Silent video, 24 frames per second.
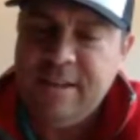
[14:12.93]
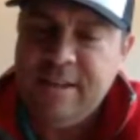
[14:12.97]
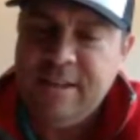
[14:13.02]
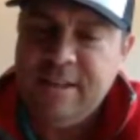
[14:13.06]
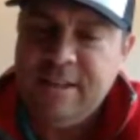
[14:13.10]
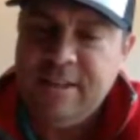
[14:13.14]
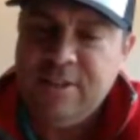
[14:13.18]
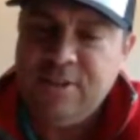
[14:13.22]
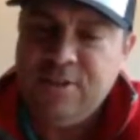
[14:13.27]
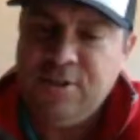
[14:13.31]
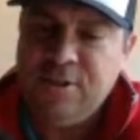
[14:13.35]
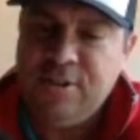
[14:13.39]

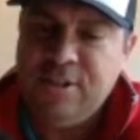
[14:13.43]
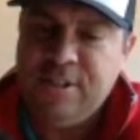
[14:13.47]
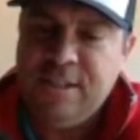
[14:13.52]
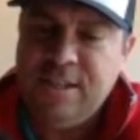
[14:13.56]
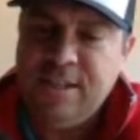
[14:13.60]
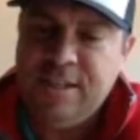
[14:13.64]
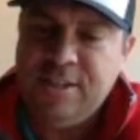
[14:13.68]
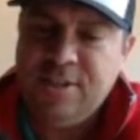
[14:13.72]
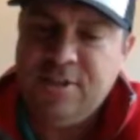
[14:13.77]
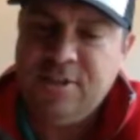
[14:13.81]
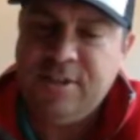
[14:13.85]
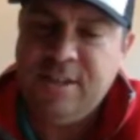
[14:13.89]
So
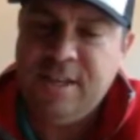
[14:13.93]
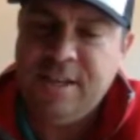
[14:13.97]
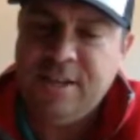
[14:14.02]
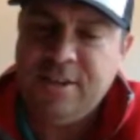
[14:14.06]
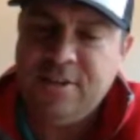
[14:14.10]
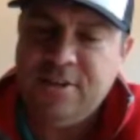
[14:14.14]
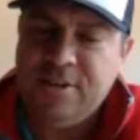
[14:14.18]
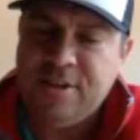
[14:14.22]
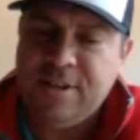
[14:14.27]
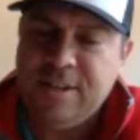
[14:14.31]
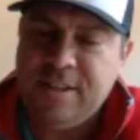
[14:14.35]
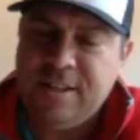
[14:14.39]
so take a look
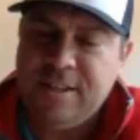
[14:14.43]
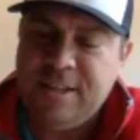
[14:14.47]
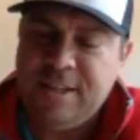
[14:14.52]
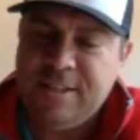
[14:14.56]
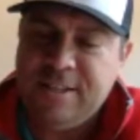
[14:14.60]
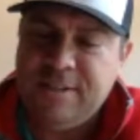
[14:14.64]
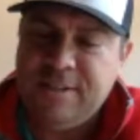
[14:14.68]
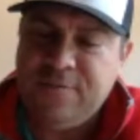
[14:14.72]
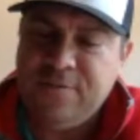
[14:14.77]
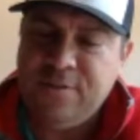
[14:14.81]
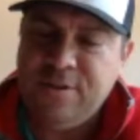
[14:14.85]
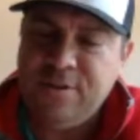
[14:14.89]
at this.
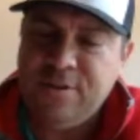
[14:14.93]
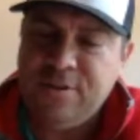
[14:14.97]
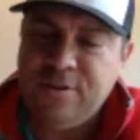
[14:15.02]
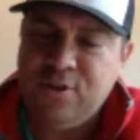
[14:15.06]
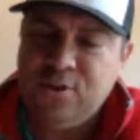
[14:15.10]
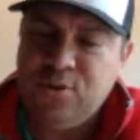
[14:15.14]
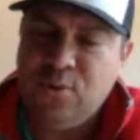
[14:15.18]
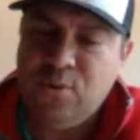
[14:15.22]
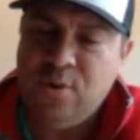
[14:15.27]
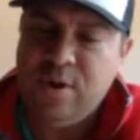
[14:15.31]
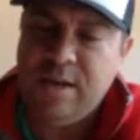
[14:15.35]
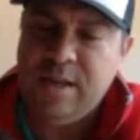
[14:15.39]
Verse
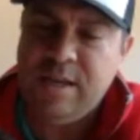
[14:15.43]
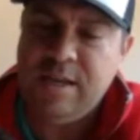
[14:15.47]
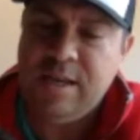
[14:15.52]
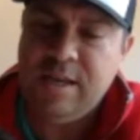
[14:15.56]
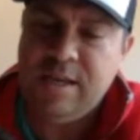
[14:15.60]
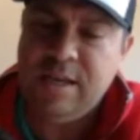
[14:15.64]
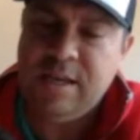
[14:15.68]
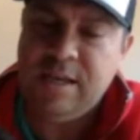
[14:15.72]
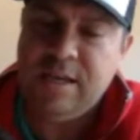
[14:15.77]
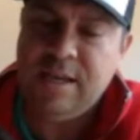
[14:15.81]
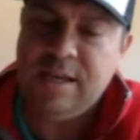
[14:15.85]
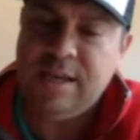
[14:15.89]

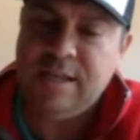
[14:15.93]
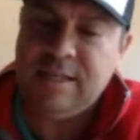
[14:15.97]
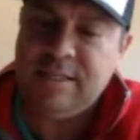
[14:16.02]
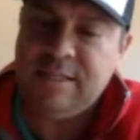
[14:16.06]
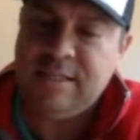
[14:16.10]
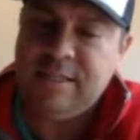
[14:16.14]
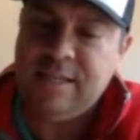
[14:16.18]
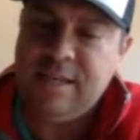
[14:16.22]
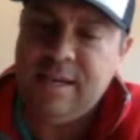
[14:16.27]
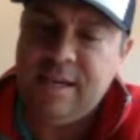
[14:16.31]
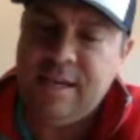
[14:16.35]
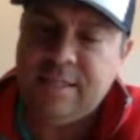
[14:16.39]
20
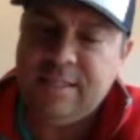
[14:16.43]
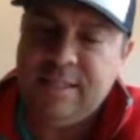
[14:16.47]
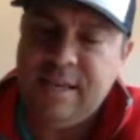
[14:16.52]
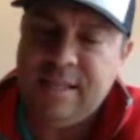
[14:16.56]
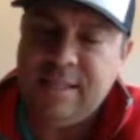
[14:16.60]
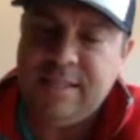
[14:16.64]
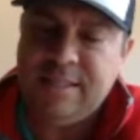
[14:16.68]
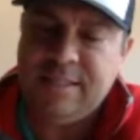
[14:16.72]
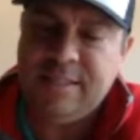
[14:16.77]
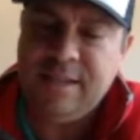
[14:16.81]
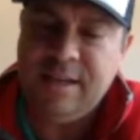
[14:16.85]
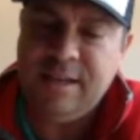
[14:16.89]
6. And
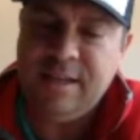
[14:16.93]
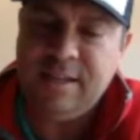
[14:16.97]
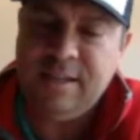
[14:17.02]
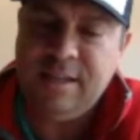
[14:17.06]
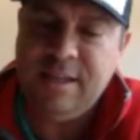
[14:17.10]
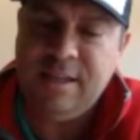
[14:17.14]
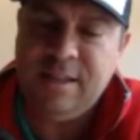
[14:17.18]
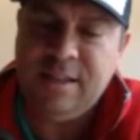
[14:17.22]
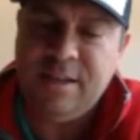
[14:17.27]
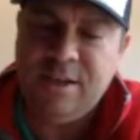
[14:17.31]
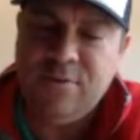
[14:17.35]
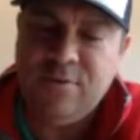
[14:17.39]
suddenly
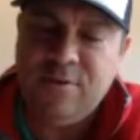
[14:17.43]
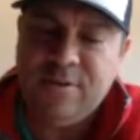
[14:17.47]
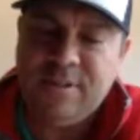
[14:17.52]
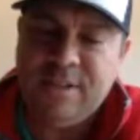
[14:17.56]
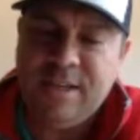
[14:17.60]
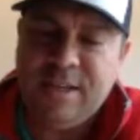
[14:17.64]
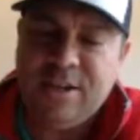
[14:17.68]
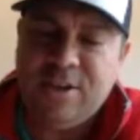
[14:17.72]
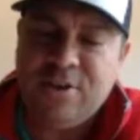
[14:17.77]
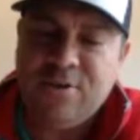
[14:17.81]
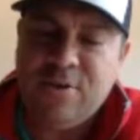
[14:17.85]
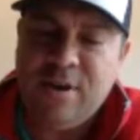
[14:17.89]
there was a
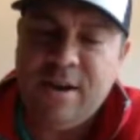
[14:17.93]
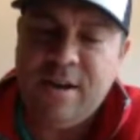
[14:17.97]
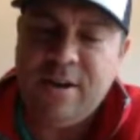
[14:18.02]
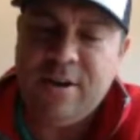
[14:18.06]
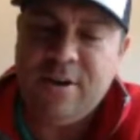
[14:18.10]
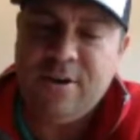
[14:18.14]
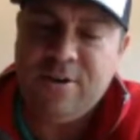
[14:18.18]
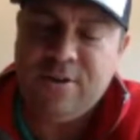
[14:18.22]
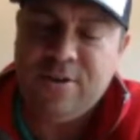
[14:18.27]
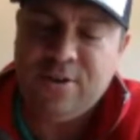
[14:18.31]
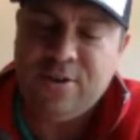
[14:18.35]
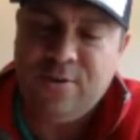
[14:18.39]
great
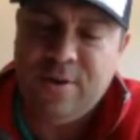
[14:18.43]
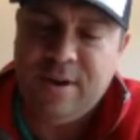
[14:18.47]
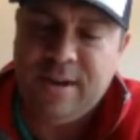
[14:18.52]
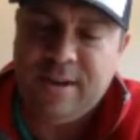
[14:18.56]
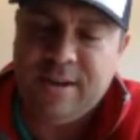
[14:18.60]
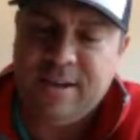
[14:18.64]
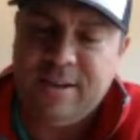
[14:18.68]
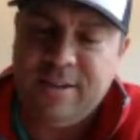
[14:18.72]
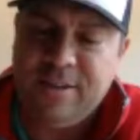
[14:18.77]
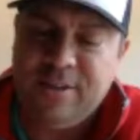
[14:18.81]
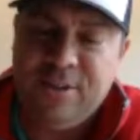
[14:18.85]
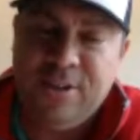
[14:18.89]
earthquake.
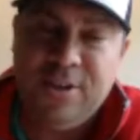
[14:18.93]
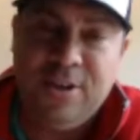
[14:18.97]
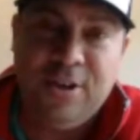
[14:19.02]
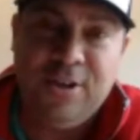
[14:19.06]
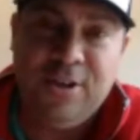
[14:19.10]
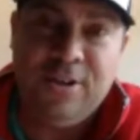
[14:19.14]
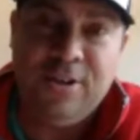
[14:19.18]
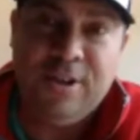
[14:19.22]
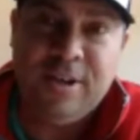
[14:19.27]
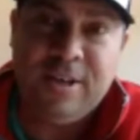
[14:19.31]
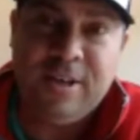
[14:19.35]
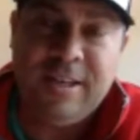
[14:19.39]
Yo,
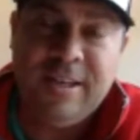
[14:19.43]
look.